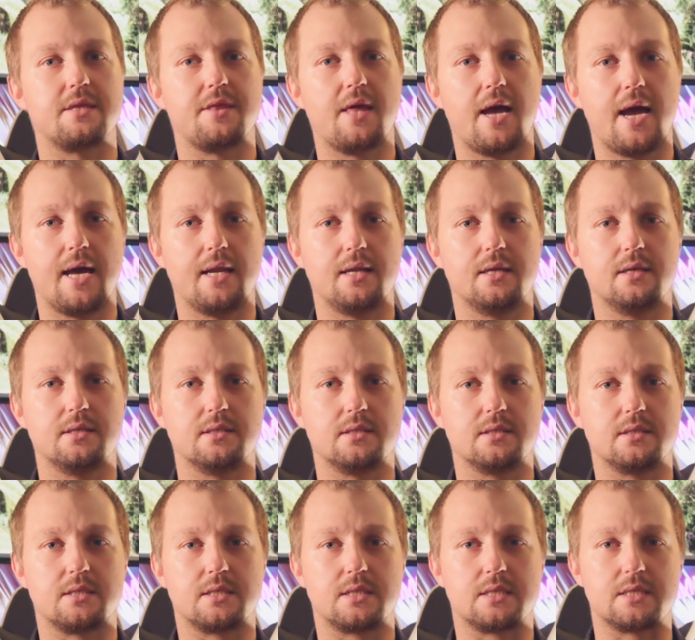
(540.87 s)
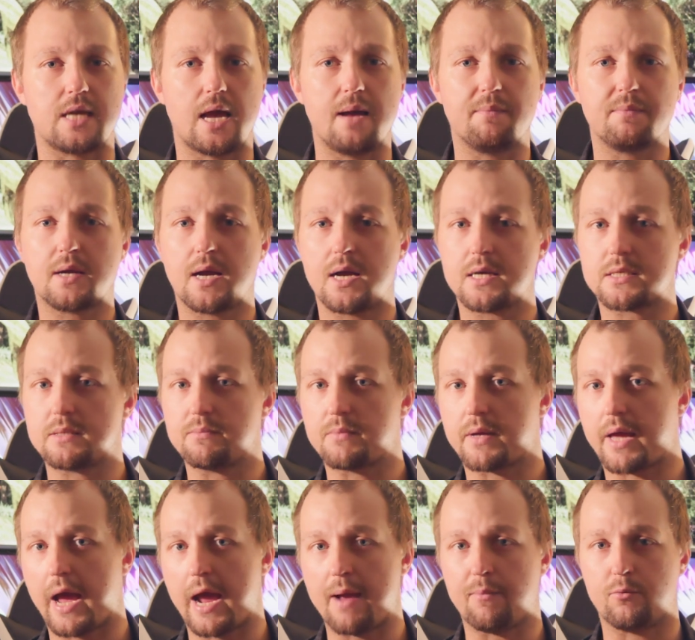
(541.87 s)
is that some
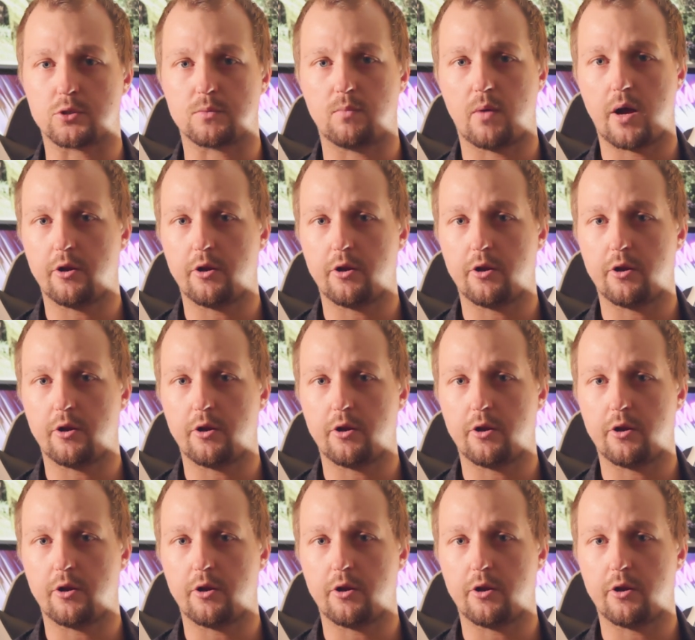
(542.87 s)
custom cables